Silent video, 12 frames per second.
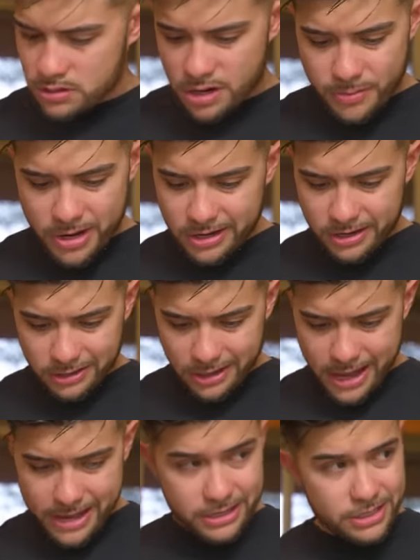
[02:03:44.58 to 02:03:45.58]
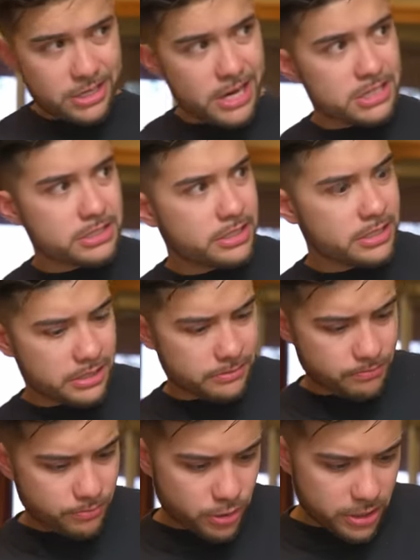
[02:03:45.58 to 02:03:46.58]
I'm not gonna lie, she actually did a
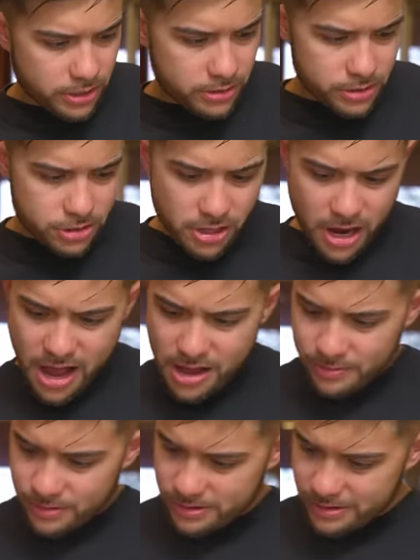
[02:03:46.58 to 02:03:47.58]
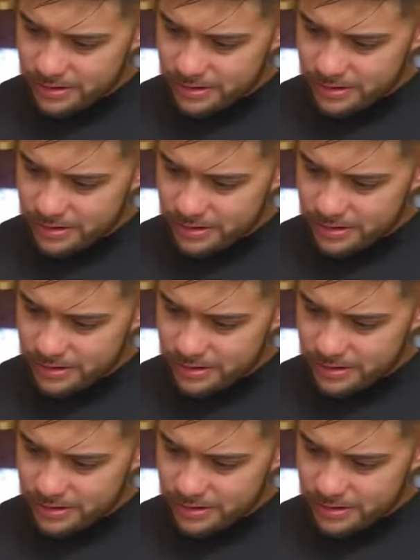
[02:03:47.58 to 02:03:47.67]
pretty good job.